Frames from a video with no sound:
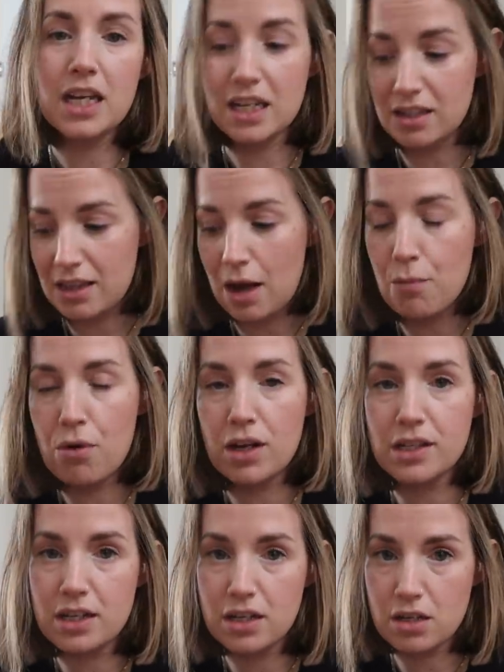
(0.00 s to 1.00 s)
it's that
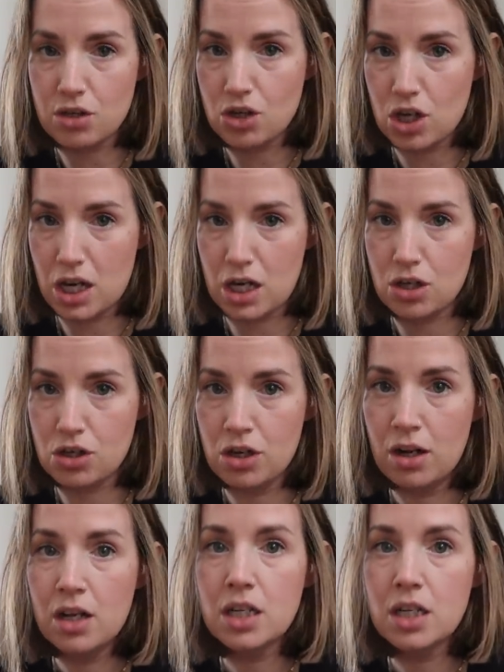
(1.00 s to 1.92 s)
price and it doesn't change.